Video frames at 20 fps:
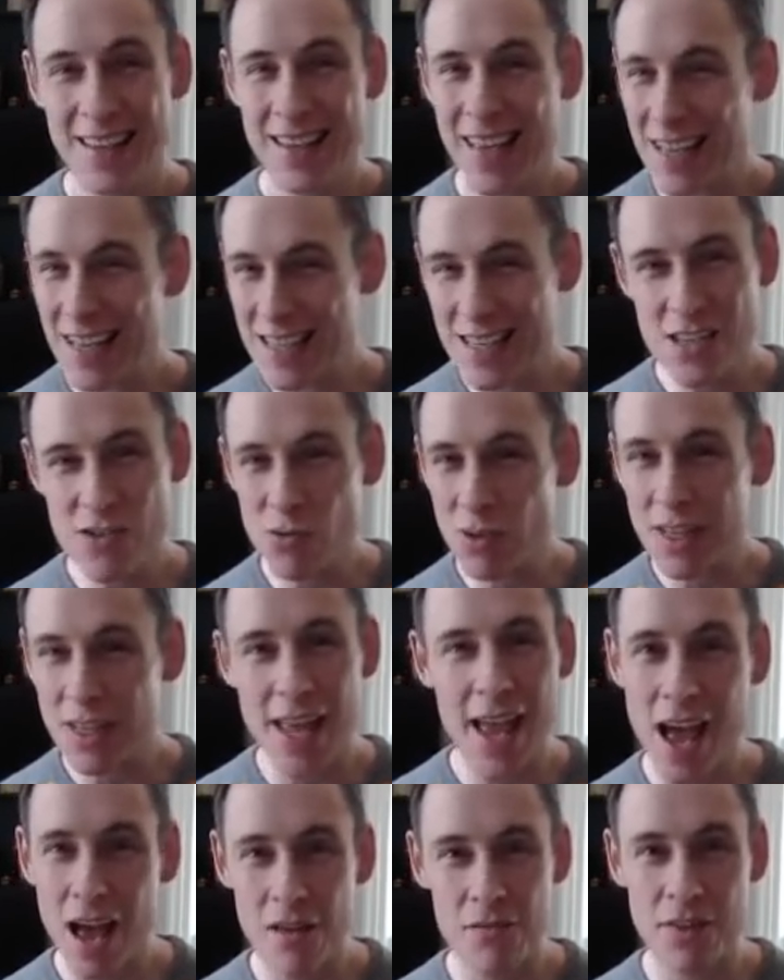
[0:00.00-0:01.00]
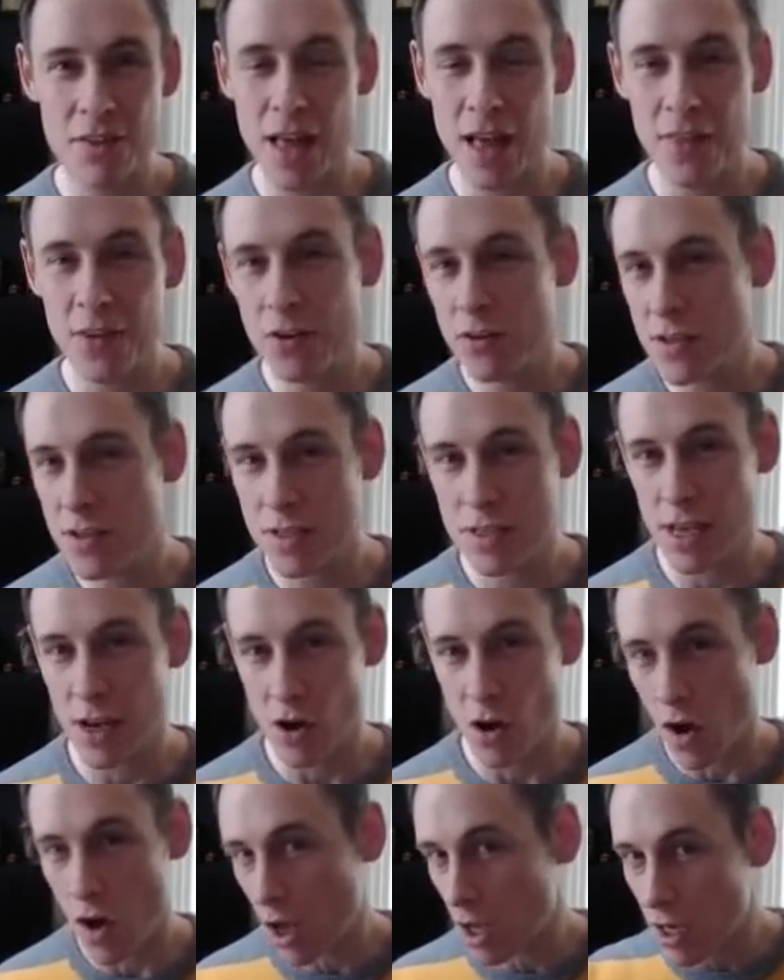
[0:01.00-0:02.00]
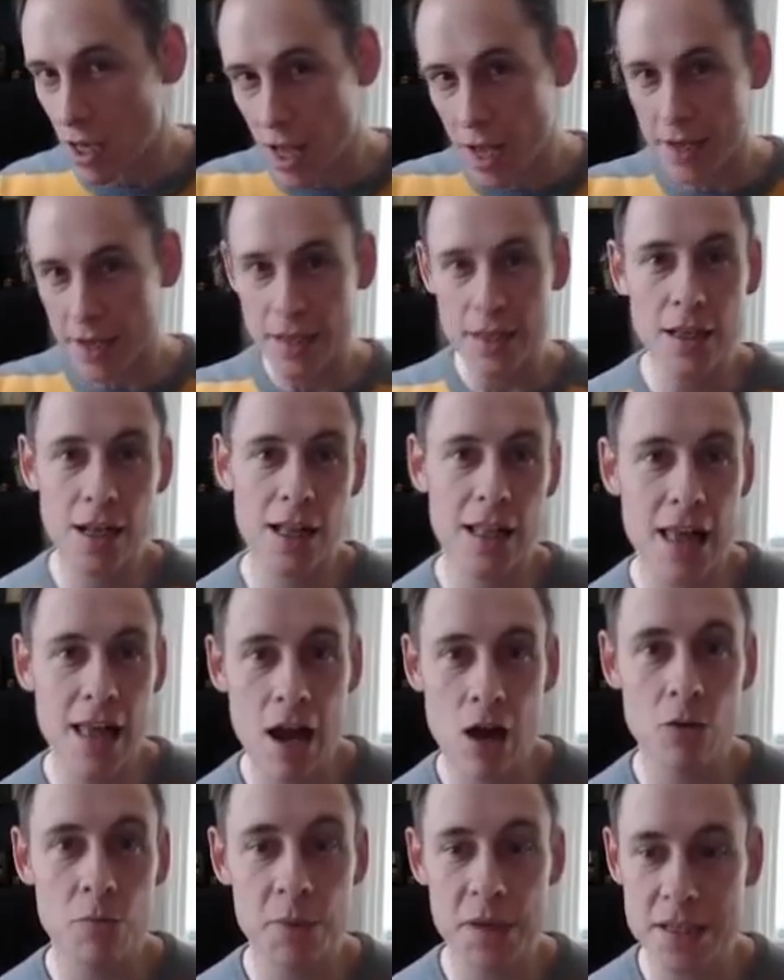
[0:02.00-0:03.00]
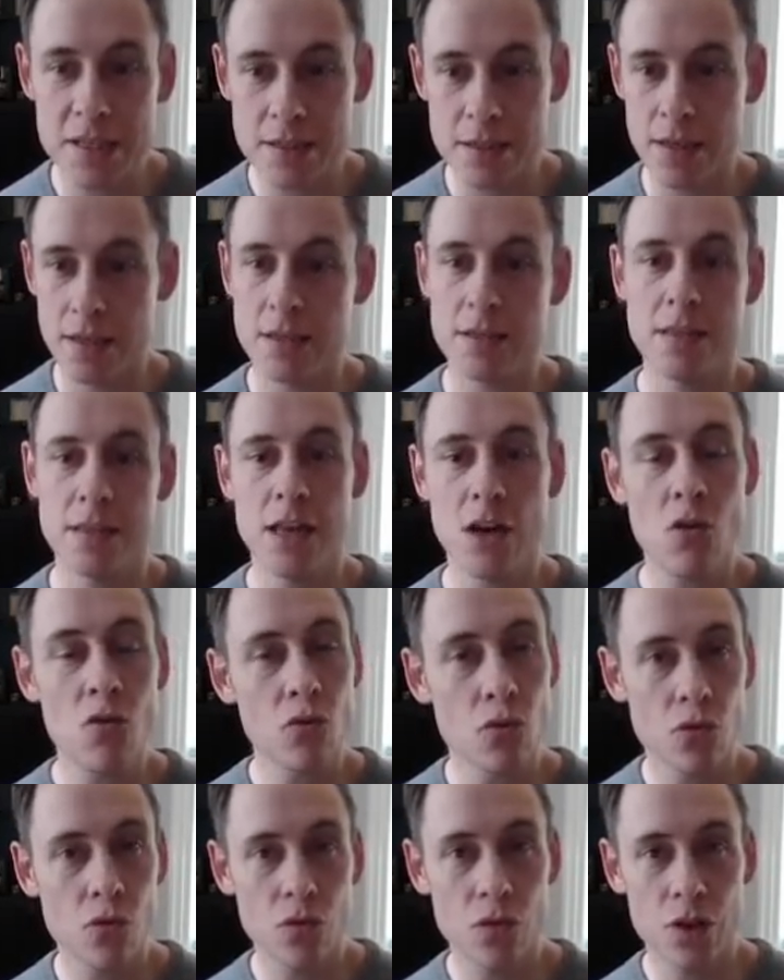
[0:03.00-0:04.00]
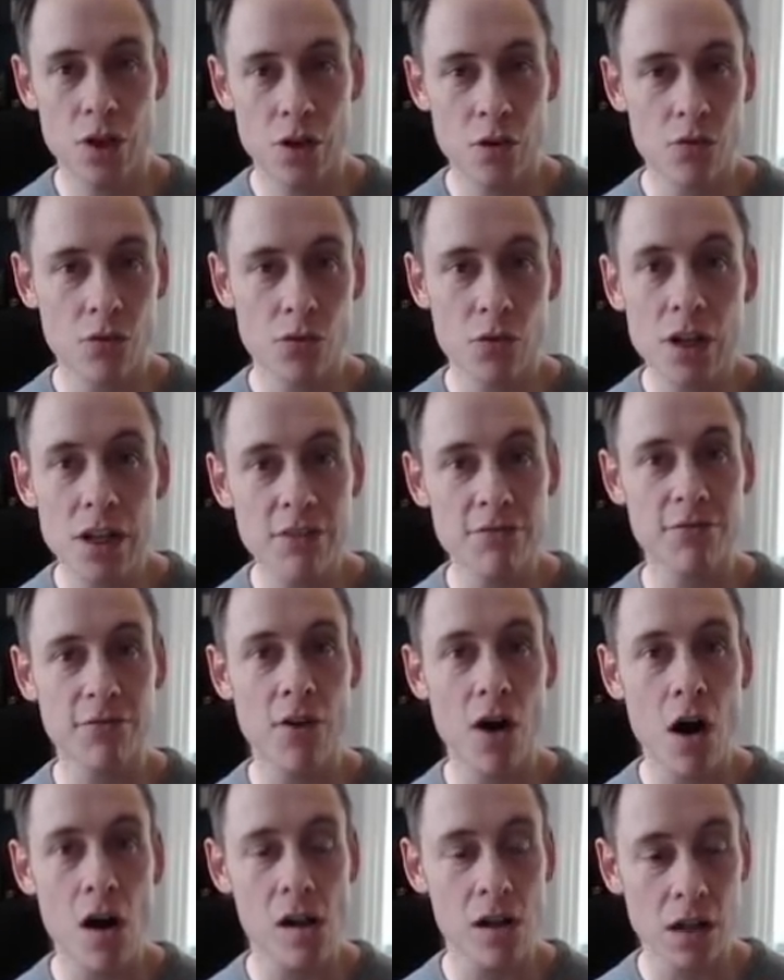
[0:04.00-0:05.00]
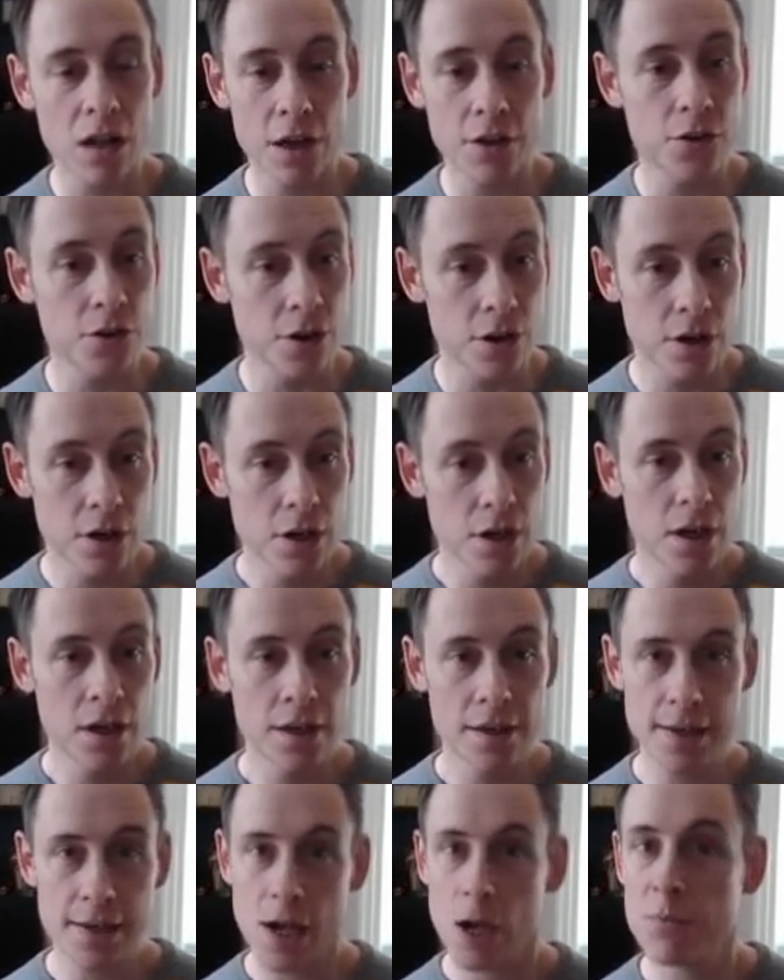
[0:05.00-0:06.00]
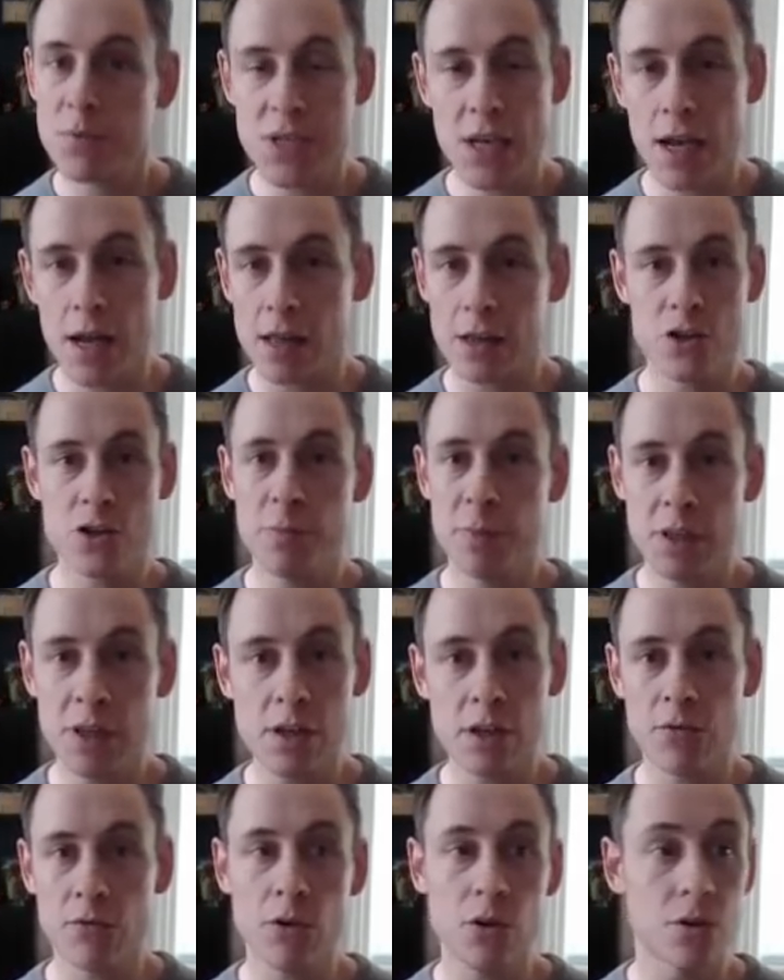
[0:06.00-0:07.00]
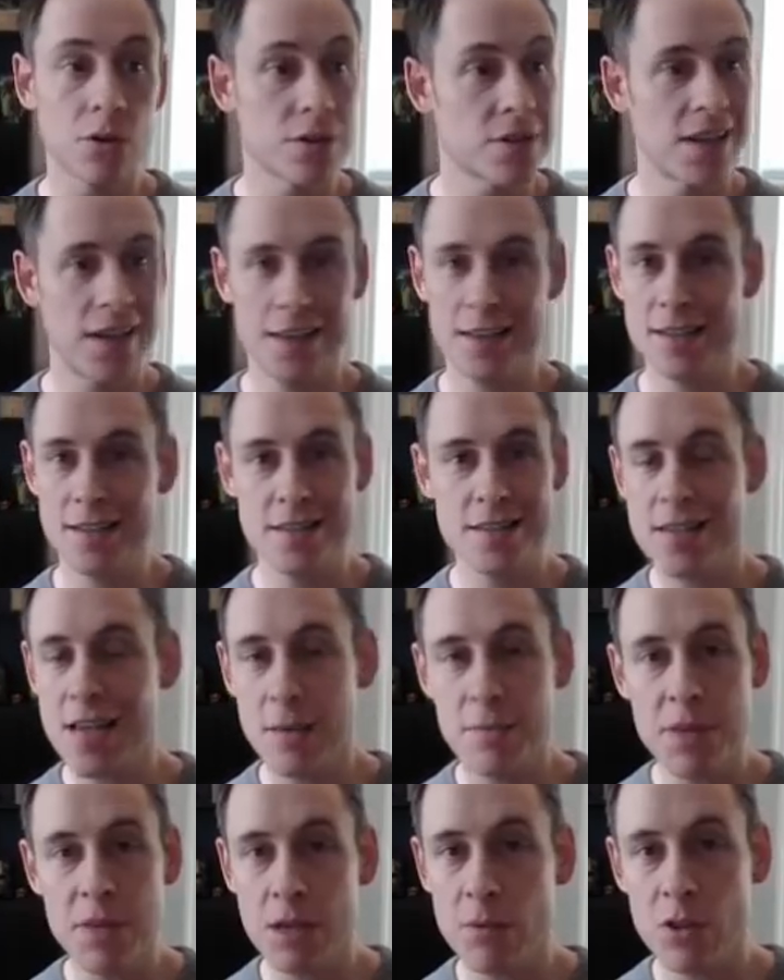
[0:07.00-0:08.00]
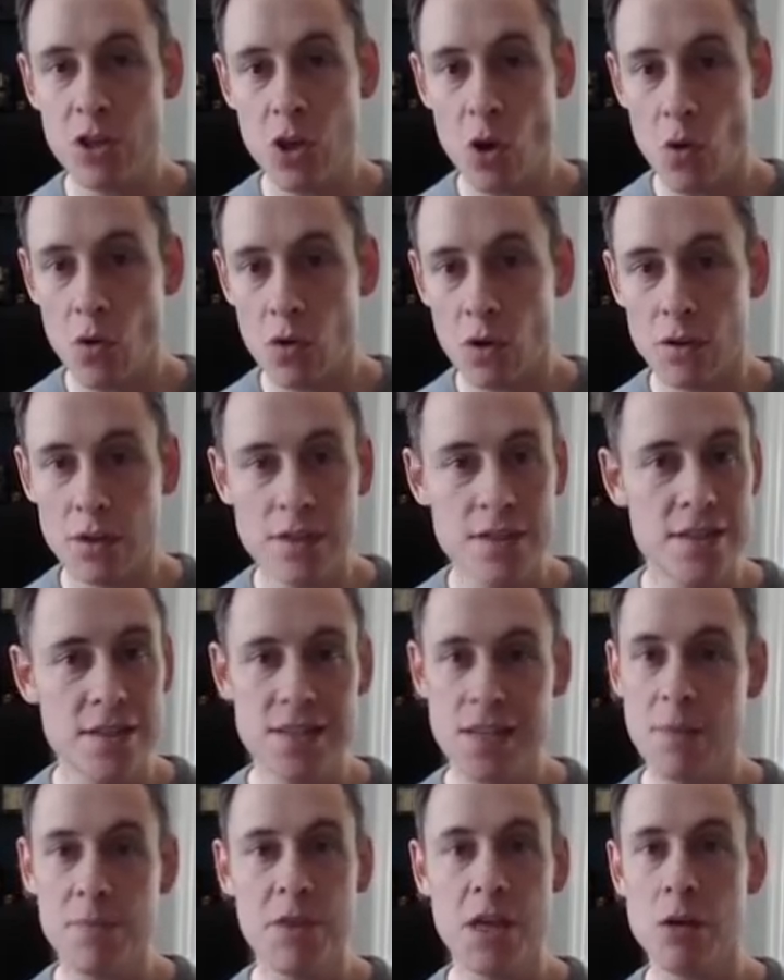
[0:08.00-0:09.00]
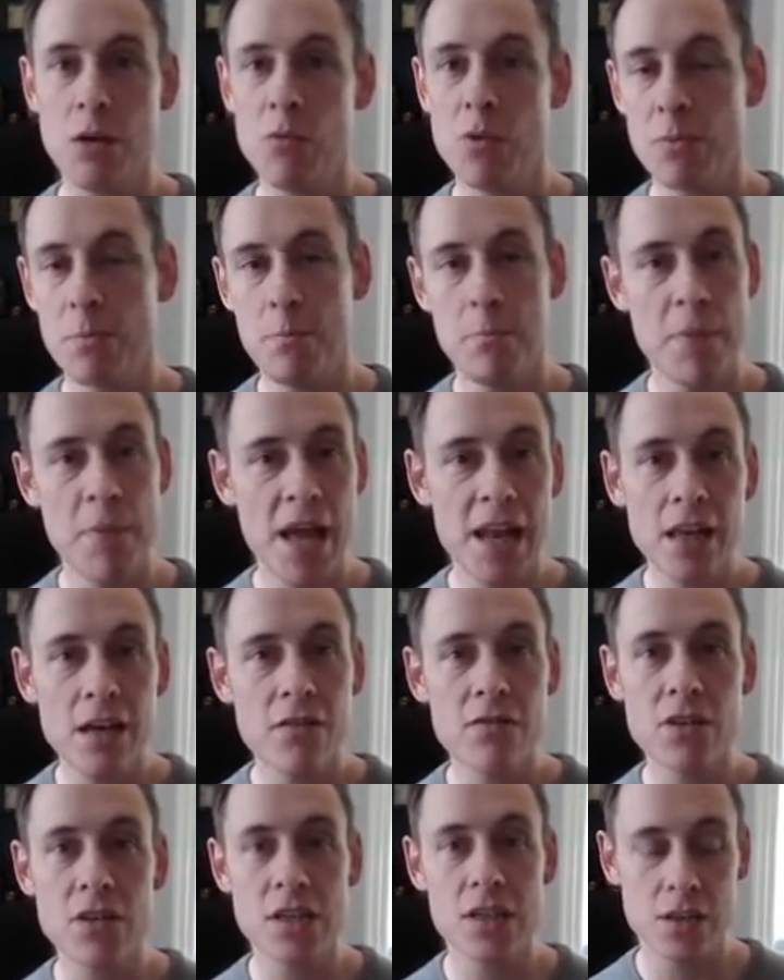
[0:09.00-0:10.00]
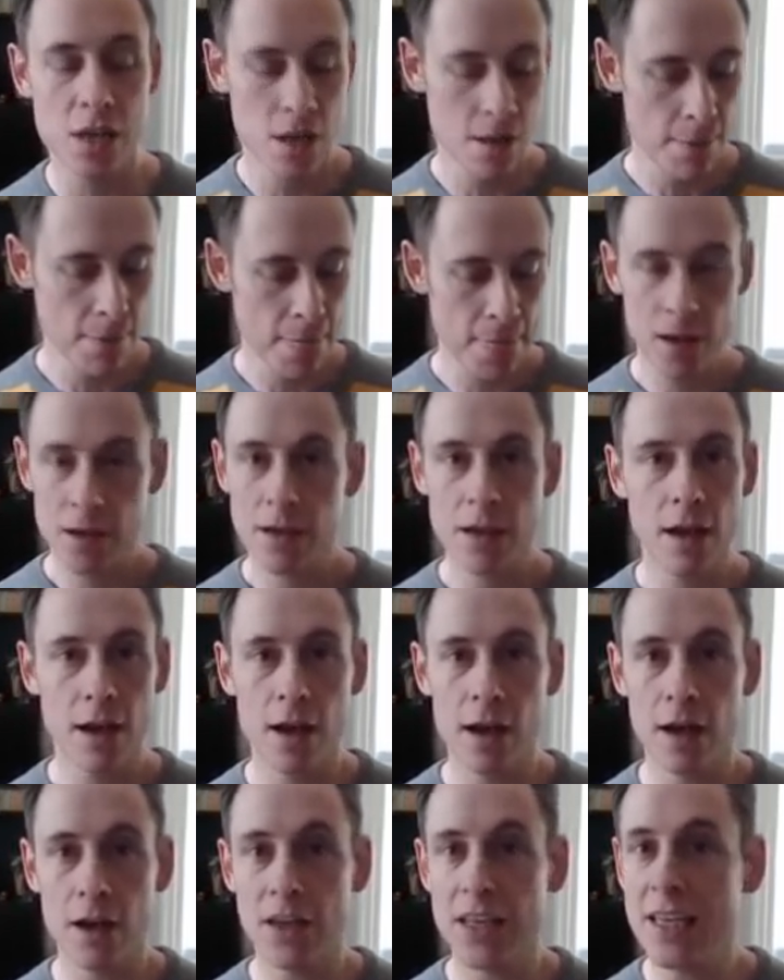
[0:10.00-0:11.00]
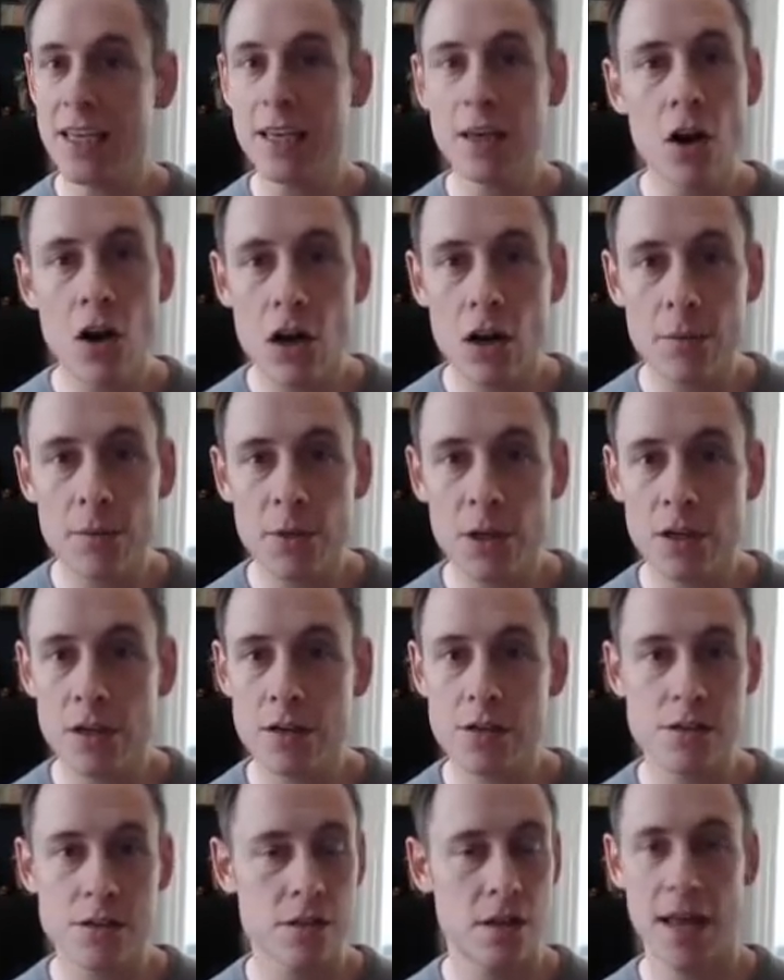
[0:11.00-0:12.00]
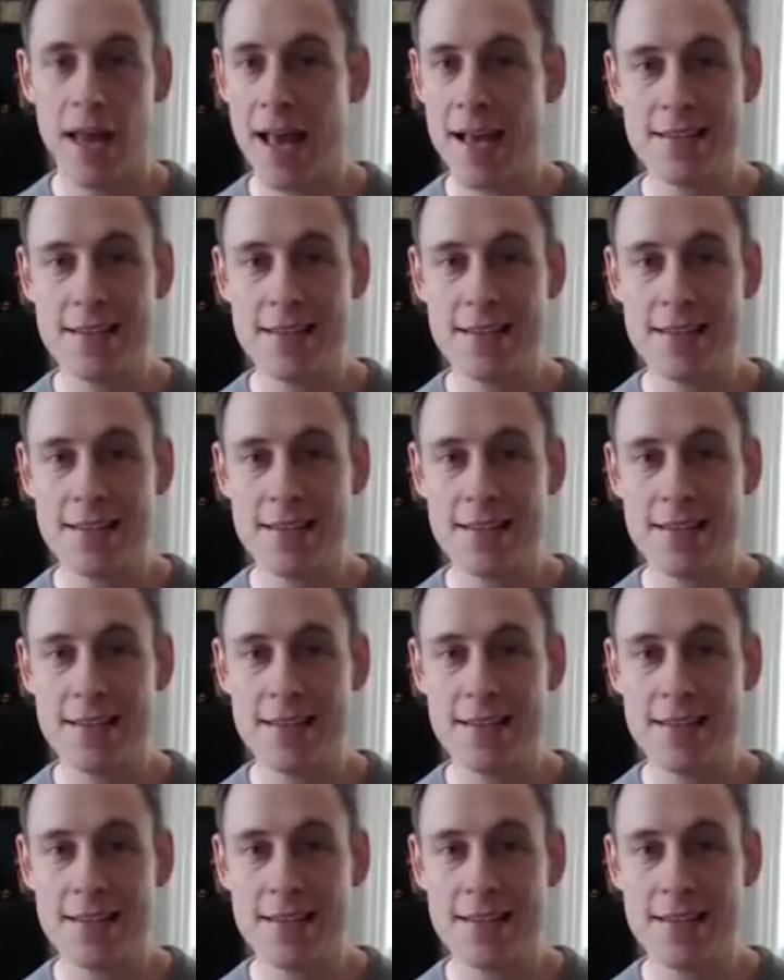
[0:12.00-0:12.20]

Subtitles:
Yext doesn't really have that. They're this like online in the cloud business. They don't really fall under Yelp's eligibility rules. And it's the same thing with Yodel. It's the same thing with many of these e-commerce,